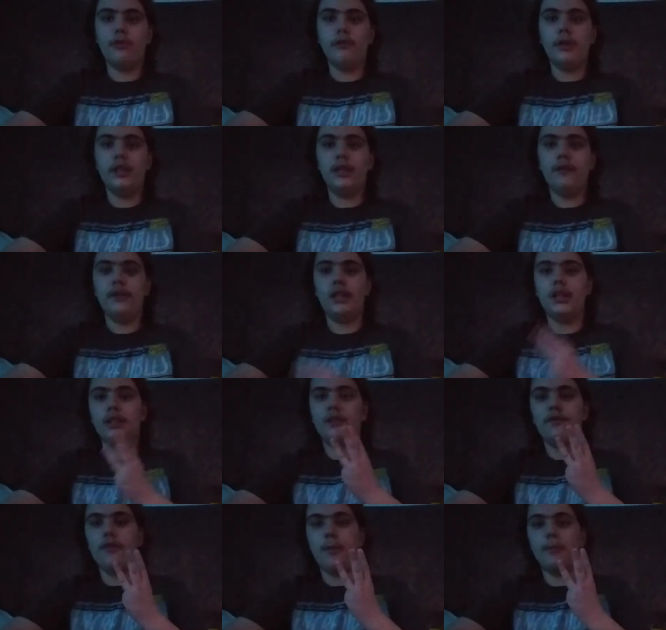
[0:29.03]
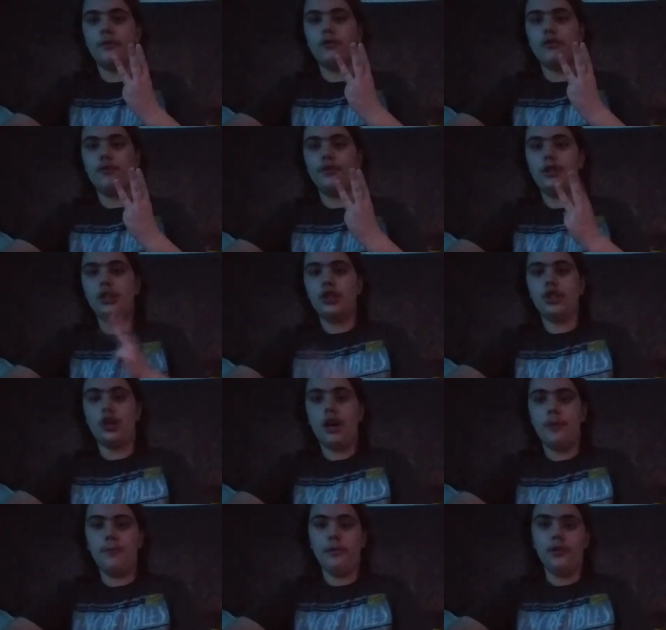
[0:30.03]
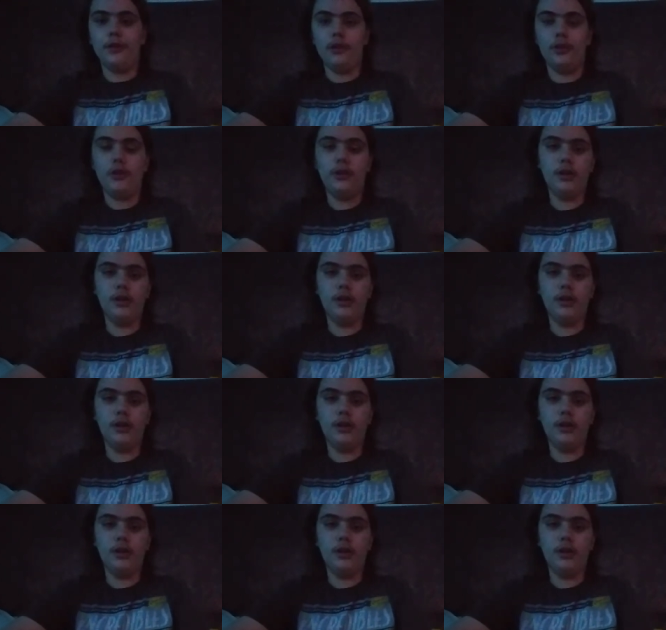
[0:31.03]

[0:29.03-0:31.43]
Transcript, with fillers: three DVDs from Thrifty Shopper.